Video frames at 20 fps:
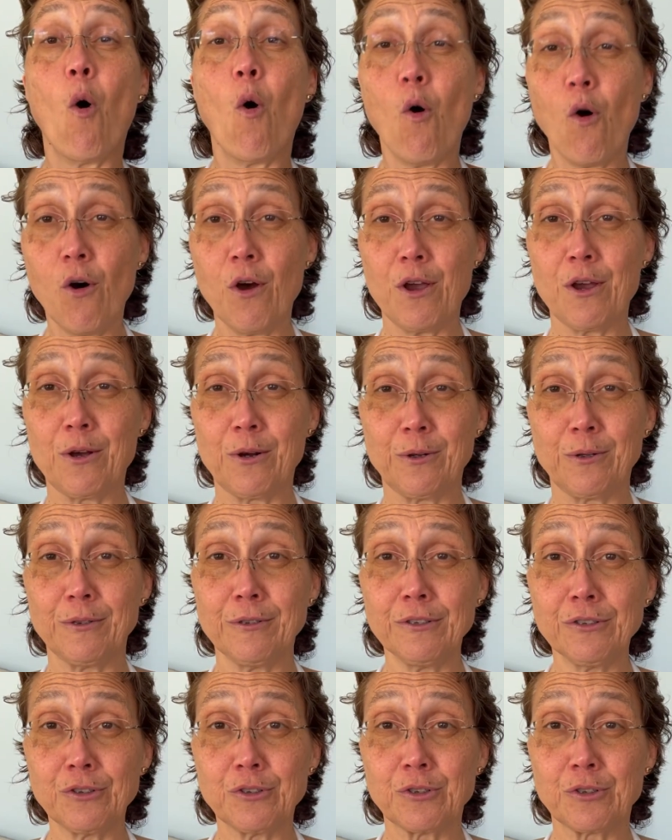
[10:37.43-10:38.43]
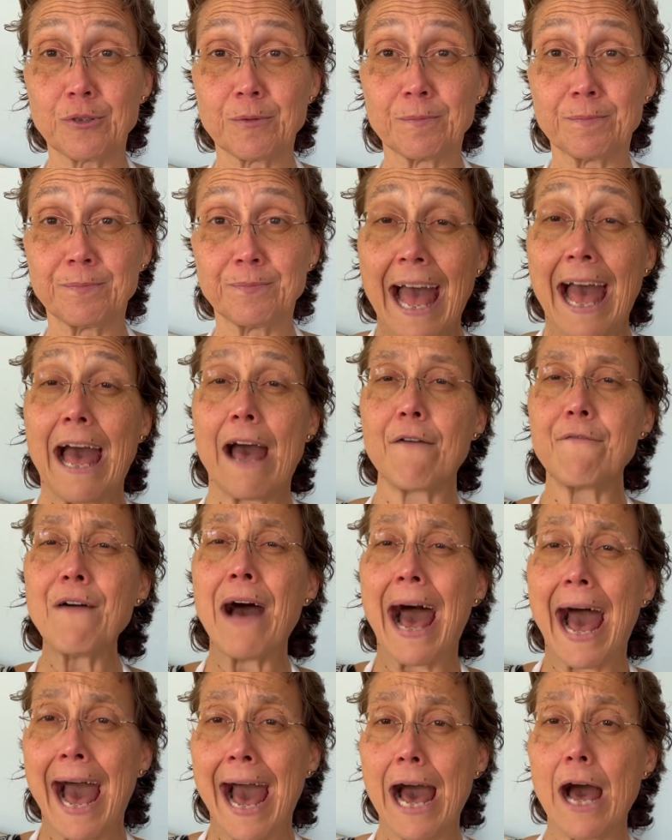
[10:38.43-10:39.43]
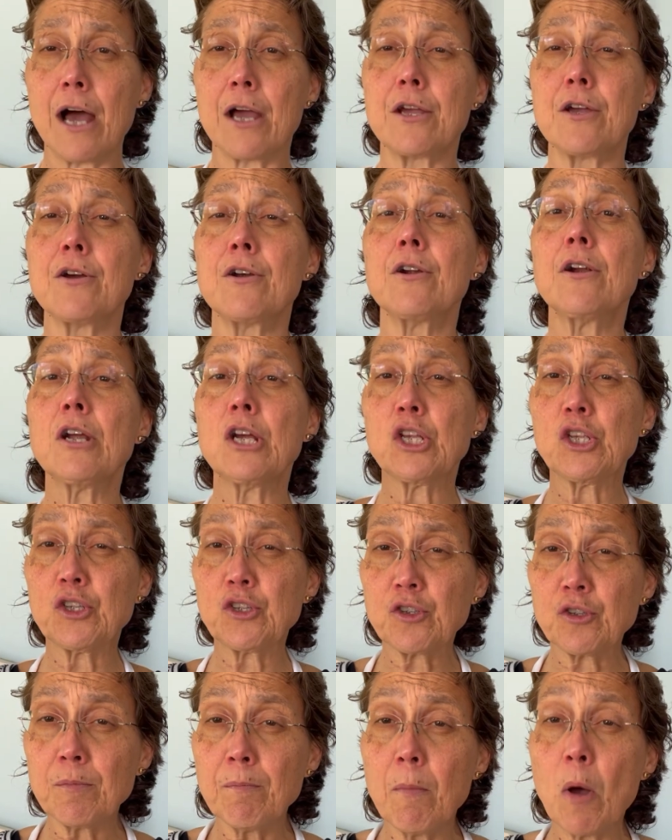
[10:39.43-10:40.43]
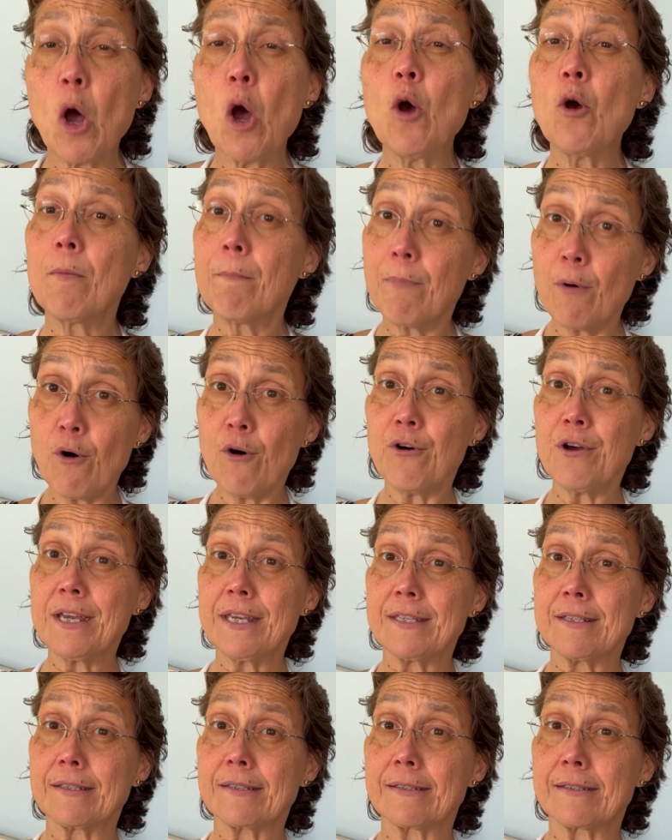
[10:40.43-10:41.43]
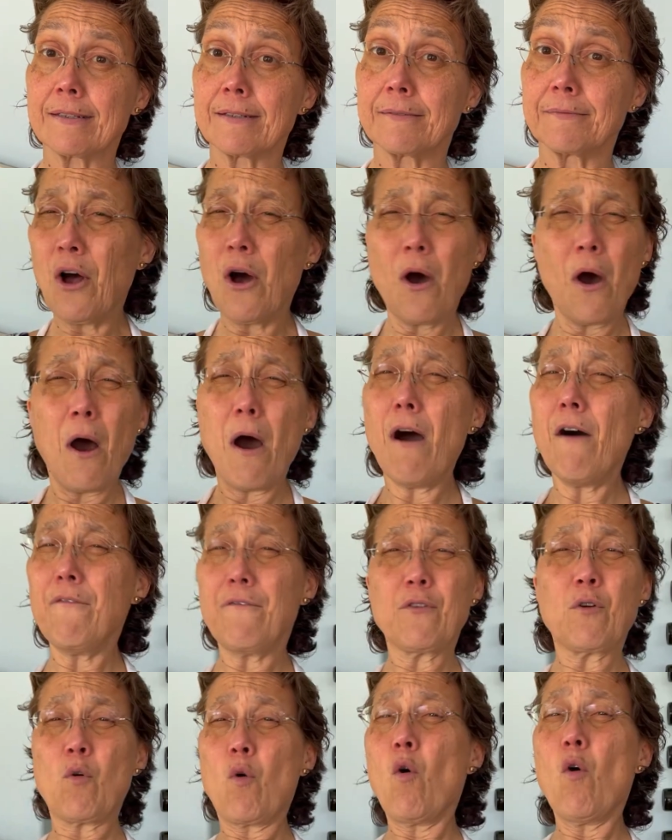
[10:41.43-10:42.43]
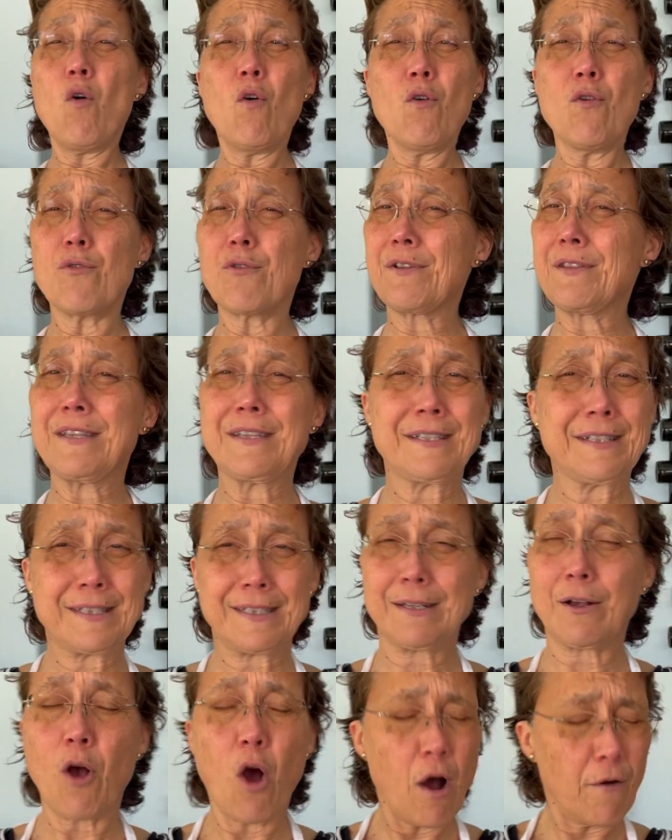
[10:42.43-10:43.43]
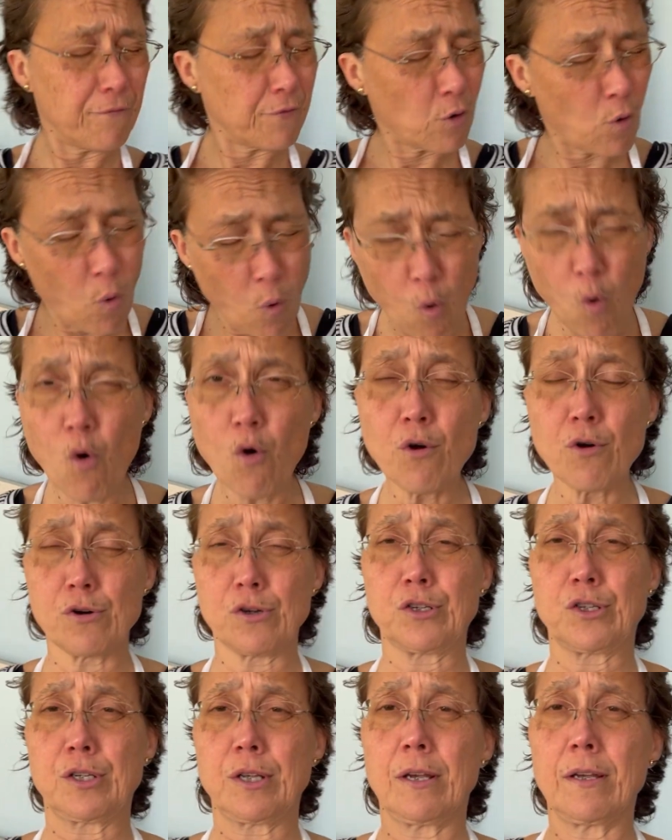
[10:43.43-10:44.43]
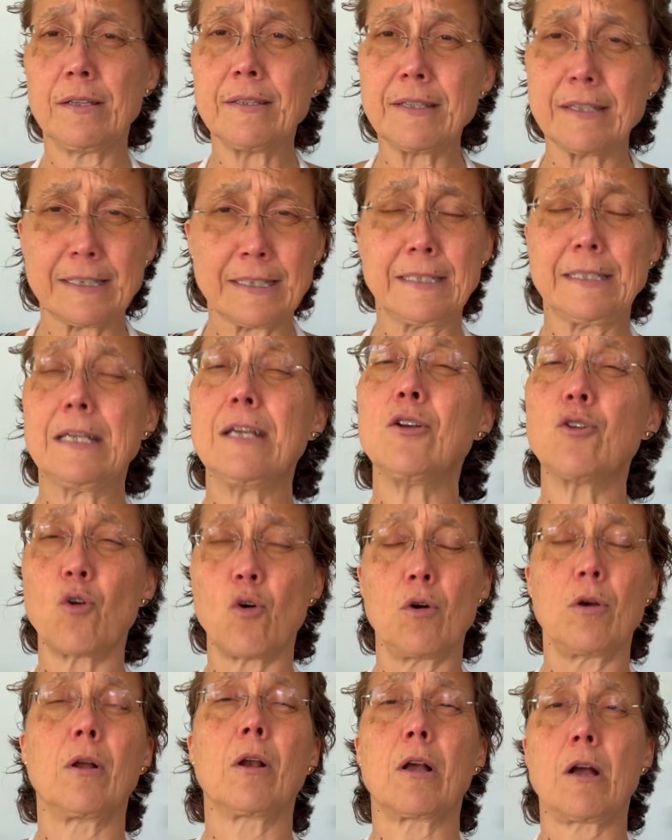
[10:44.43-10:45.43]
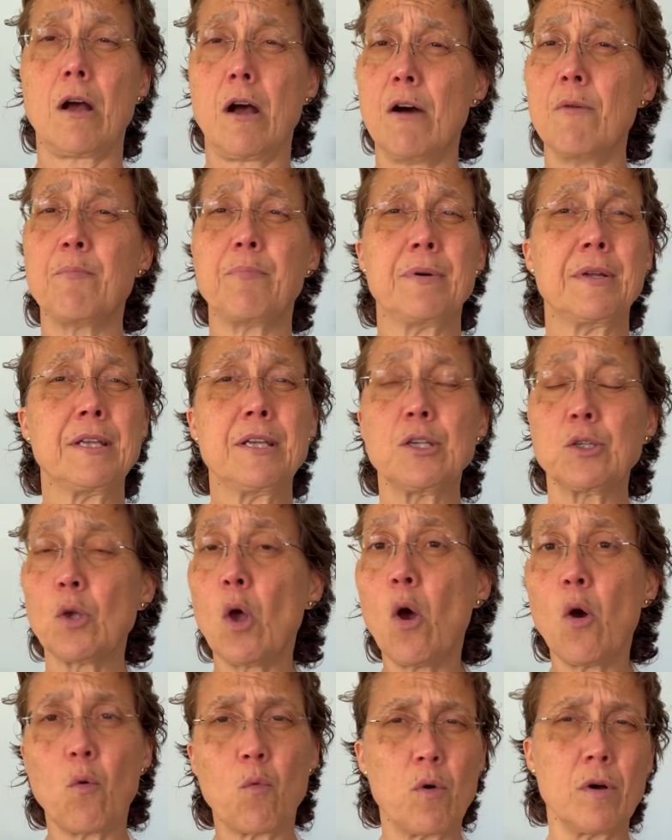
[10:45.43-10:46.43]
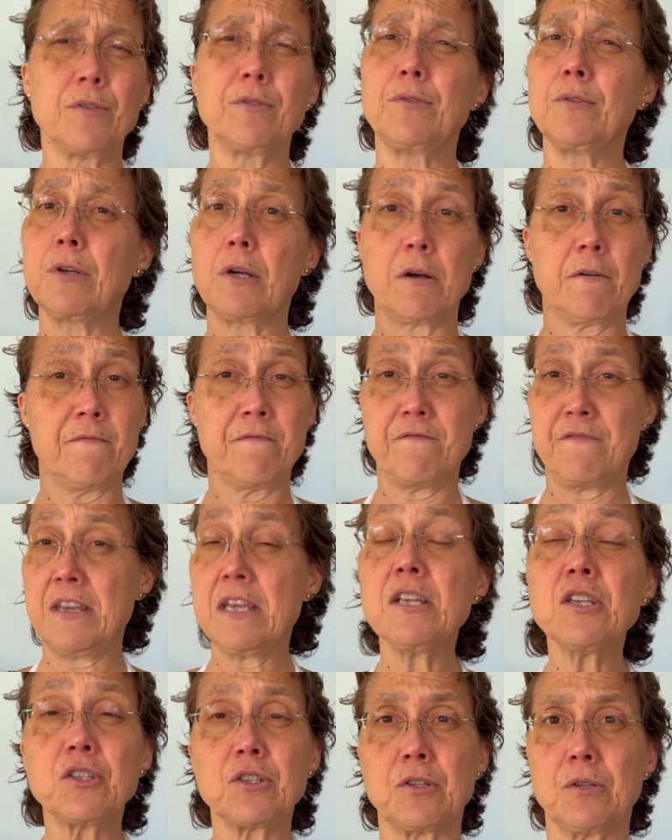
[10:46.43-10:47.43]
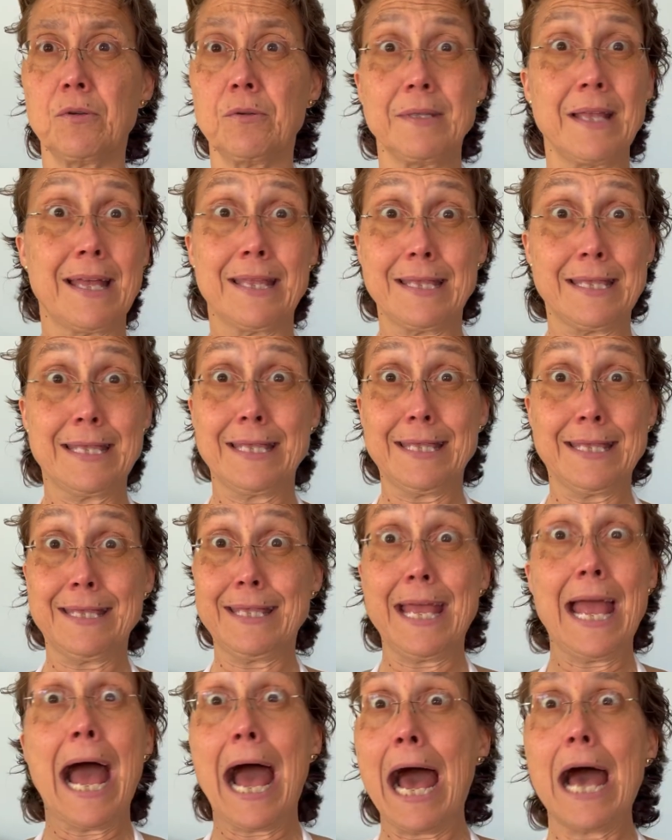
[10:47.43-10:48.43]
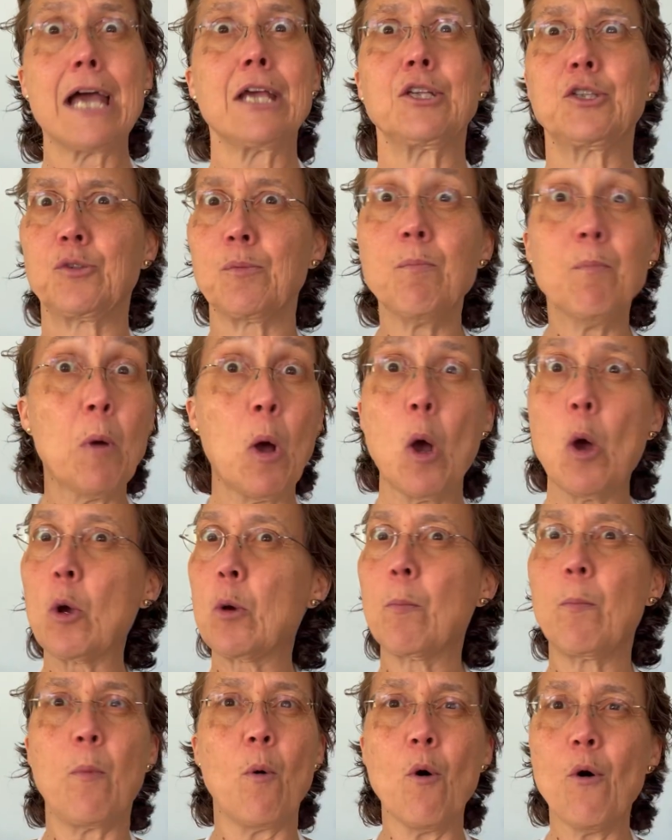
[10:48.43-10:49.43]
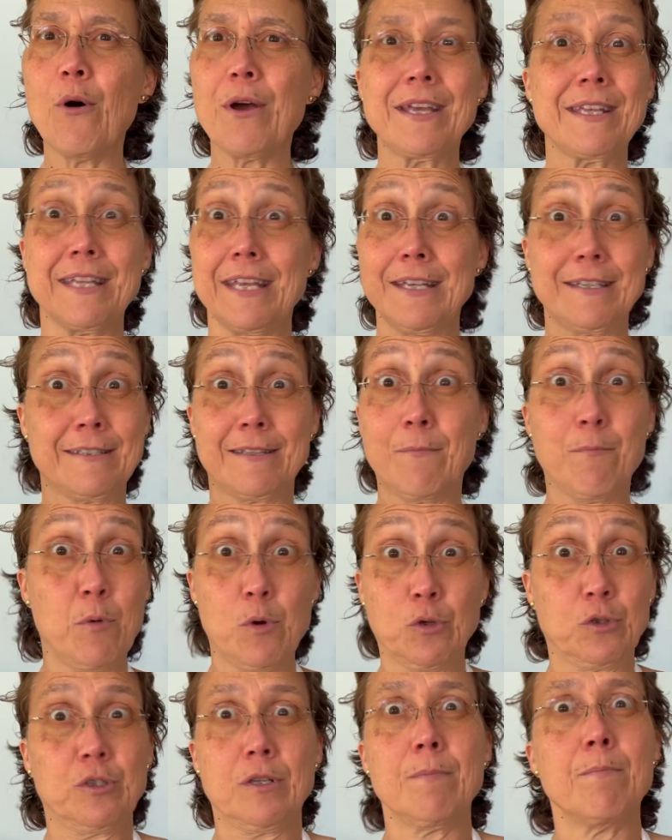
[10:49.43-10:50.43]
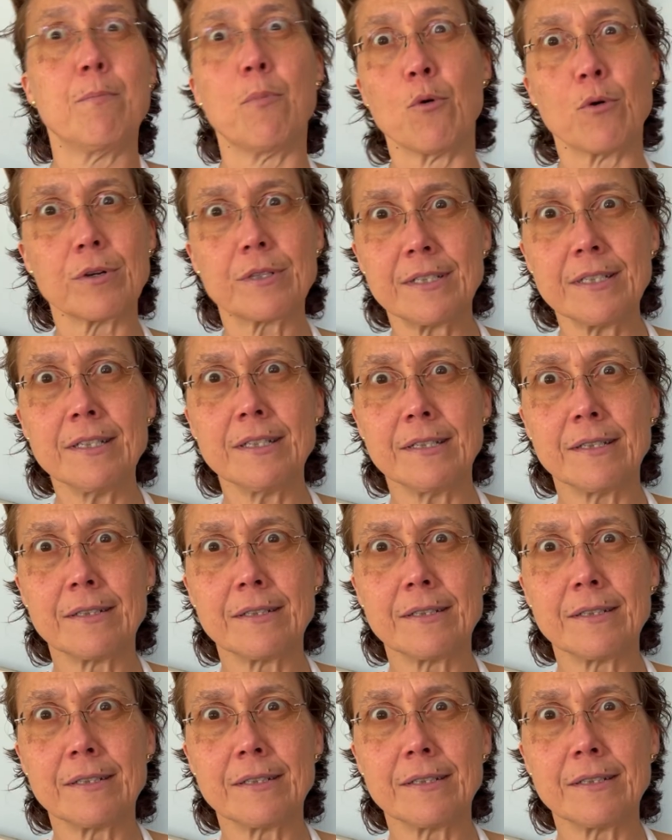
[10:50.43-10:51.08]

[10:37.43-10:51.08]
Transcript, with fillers: oils have higher smoke points. So of course, of course, the seed oil companies want to convince you that the high smoke point is the most important